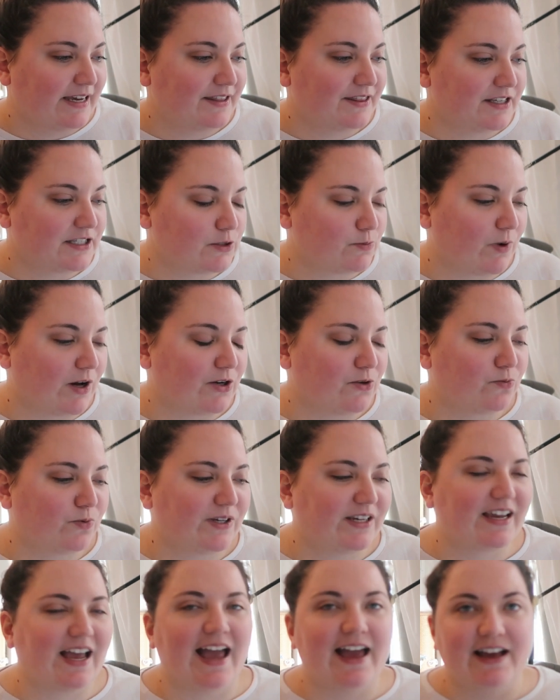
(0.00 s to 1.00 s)
In this one
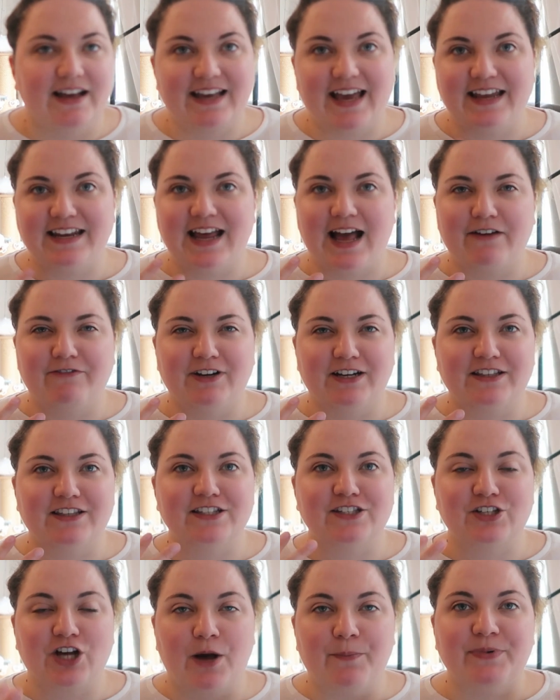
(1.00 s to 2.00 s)
we again have like
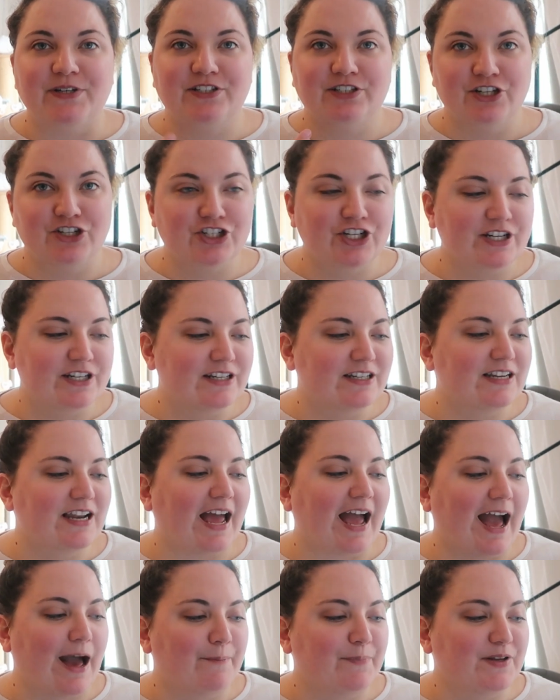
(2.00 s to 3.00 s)
this competition
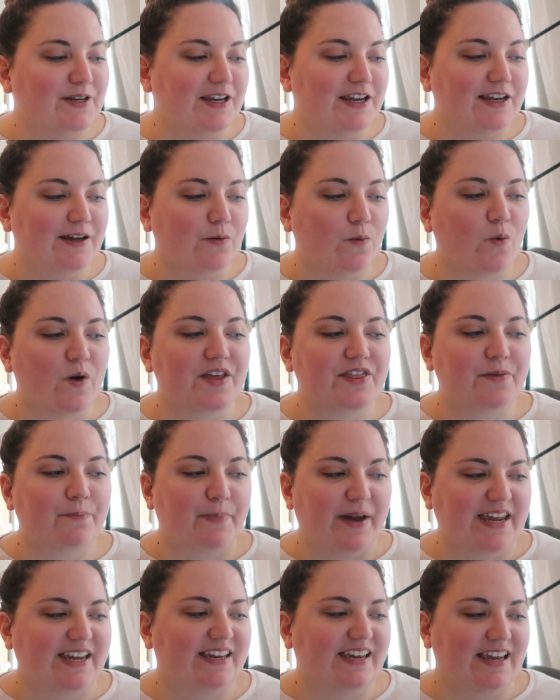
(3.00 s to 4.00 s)
happening
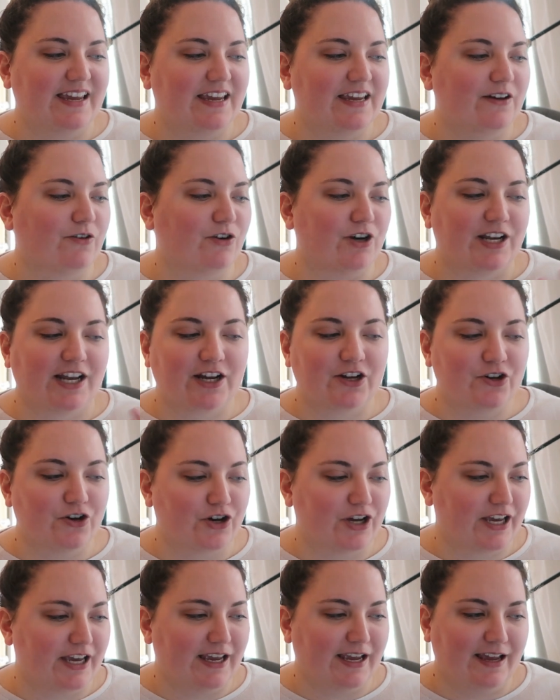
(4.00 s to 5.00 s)
with baking or like
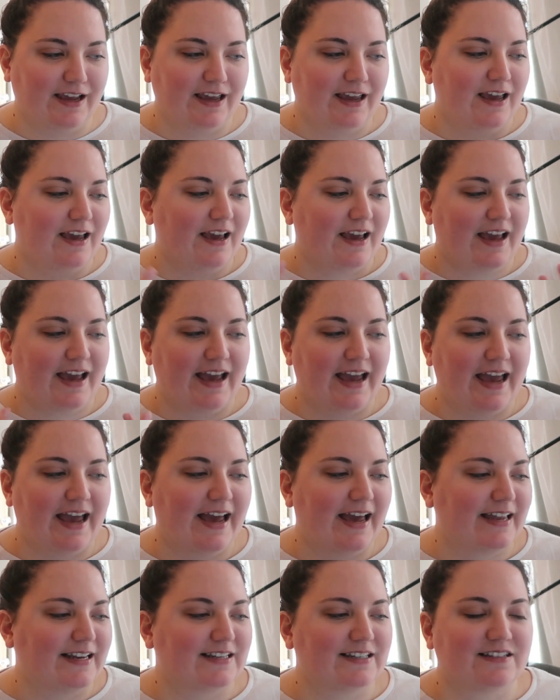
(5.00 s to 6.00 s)
cooking,
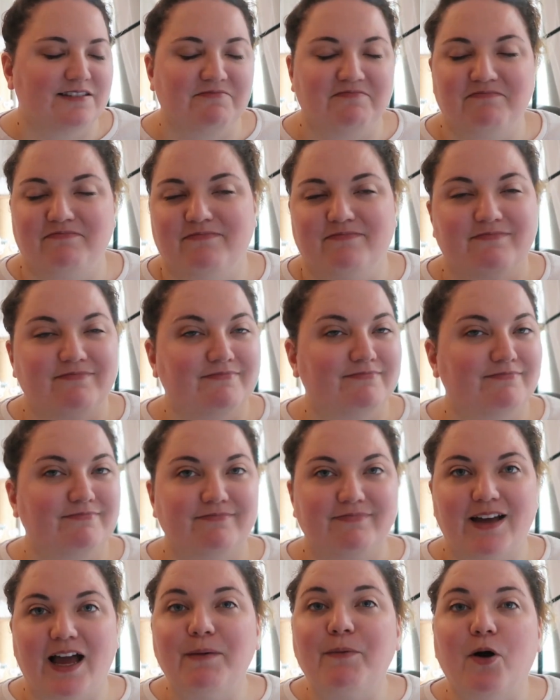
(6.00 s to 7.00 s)
and
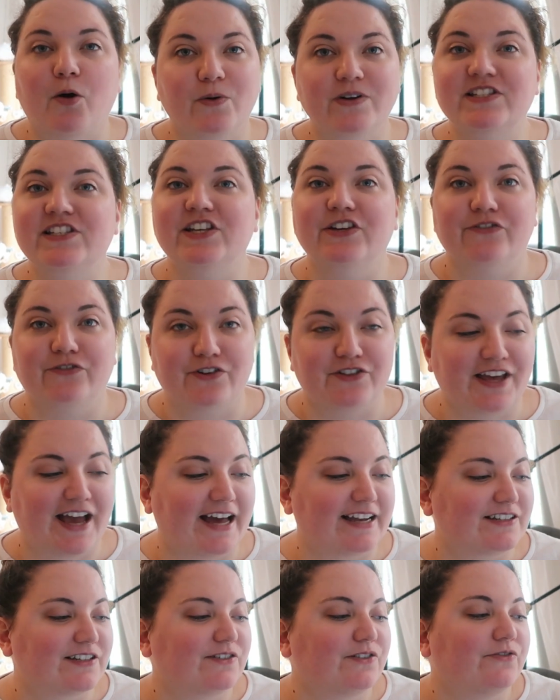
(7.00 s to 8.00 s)
I'm always here for
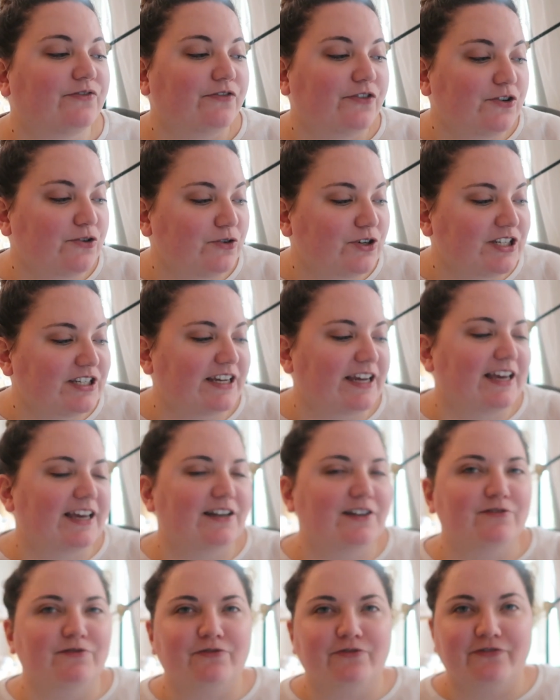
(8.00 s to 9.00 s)
that. Food
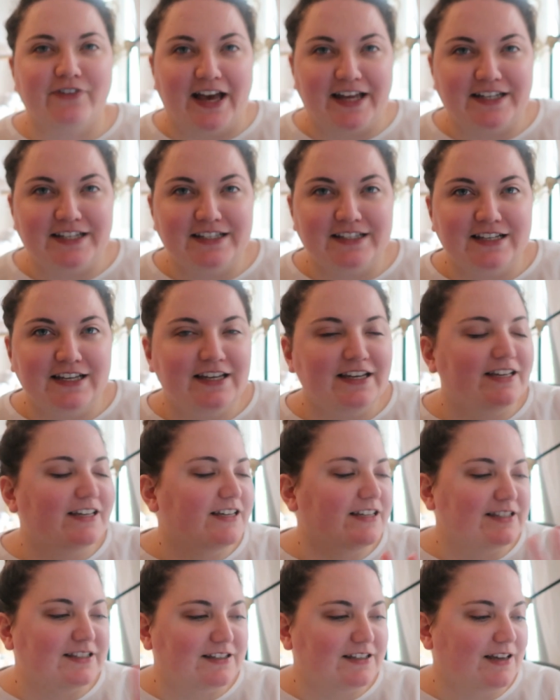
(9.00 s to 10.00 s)
in fantasy
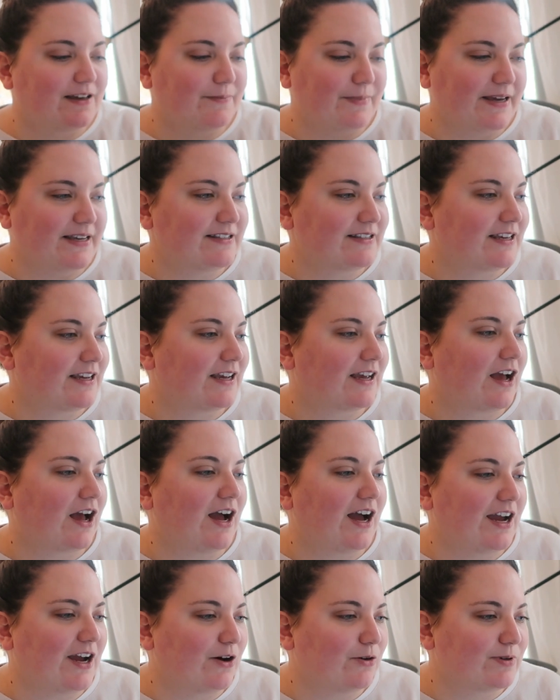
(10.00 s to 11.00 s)
is amazing.
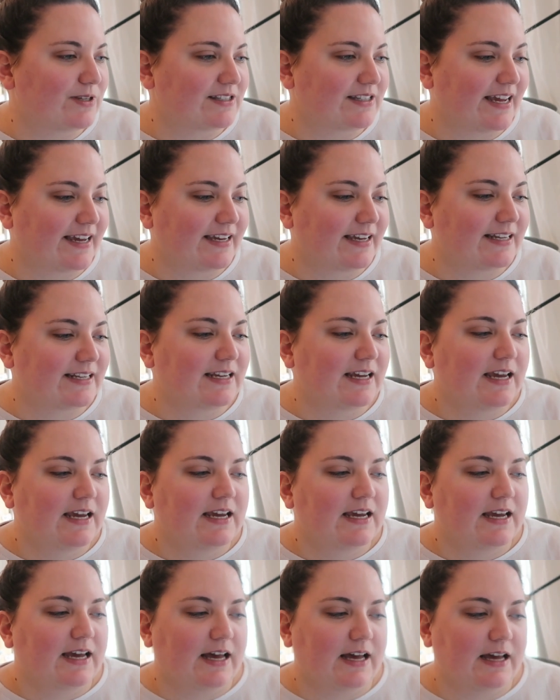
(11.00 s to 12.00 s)
I always like it.
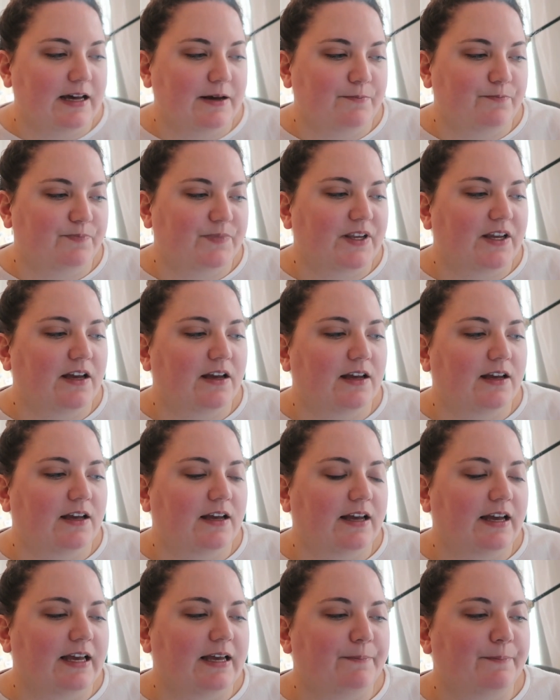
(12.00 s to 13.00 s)

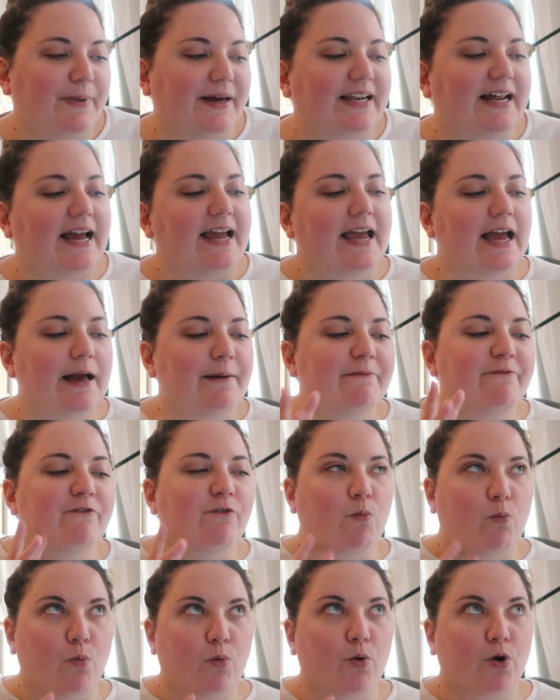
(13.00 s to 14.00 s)
But I
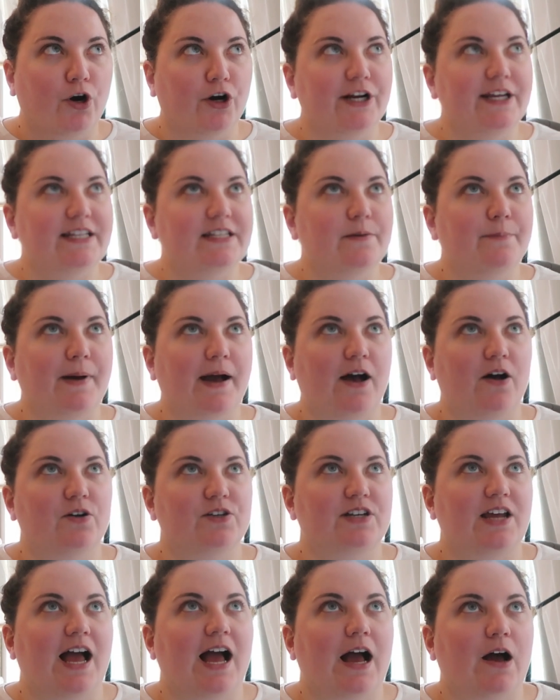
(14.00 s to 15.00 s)
am worried
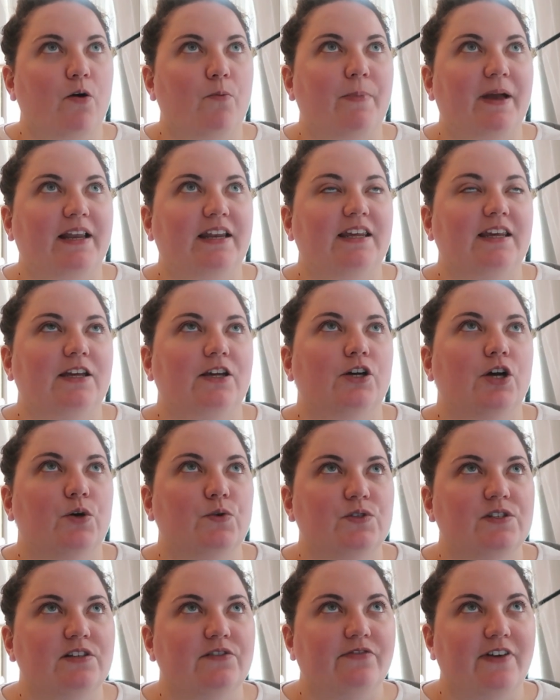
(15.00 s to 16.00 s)
about how many
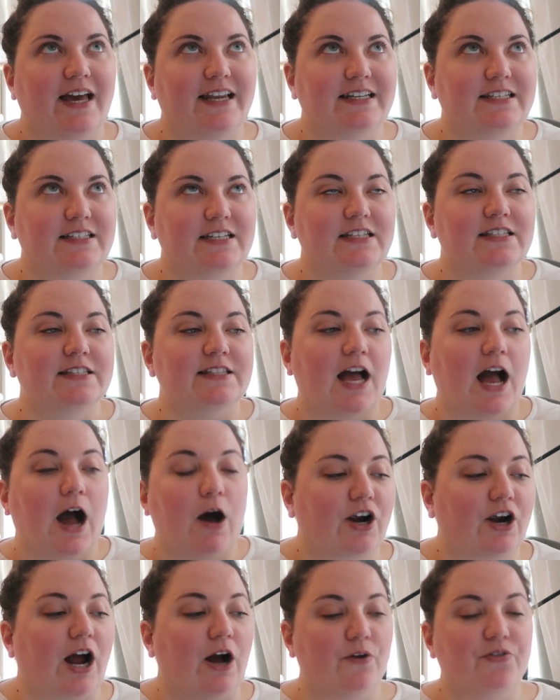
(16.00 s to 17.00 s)
cozy fantasies
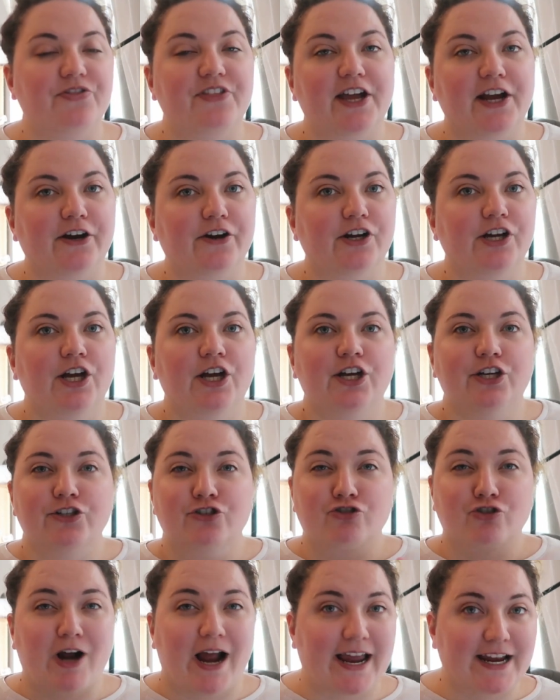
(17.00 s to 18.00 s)
are out there
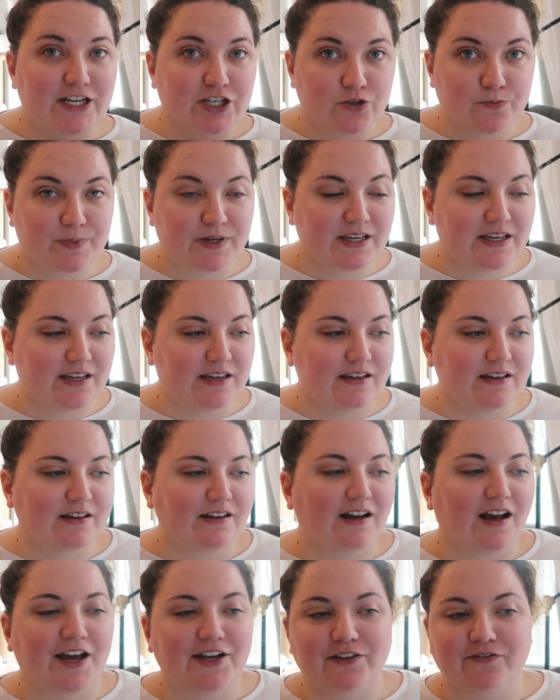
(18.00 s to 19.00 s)
trying to
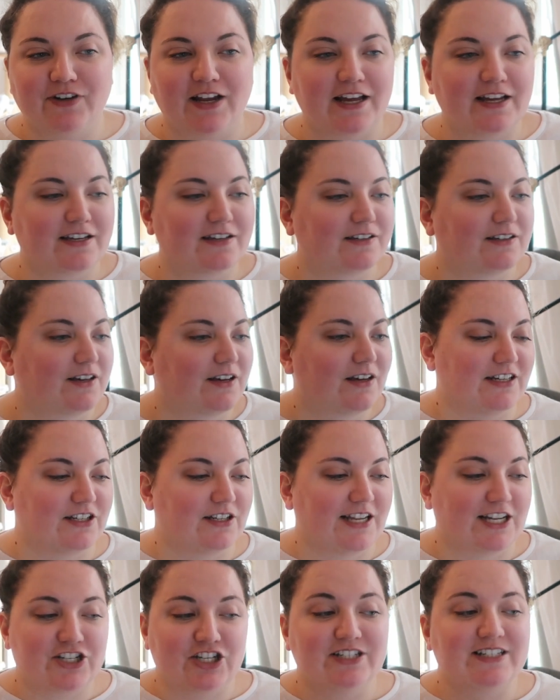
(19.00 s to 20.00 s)
be kind of like
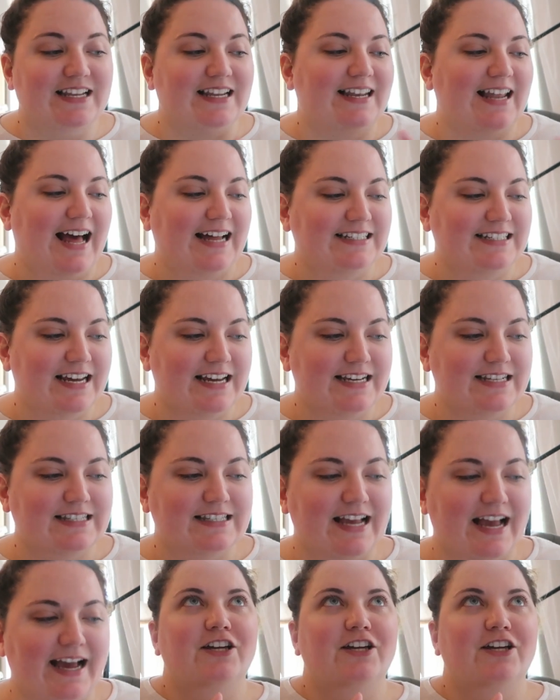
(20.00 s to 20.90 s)
Legends and Lattes.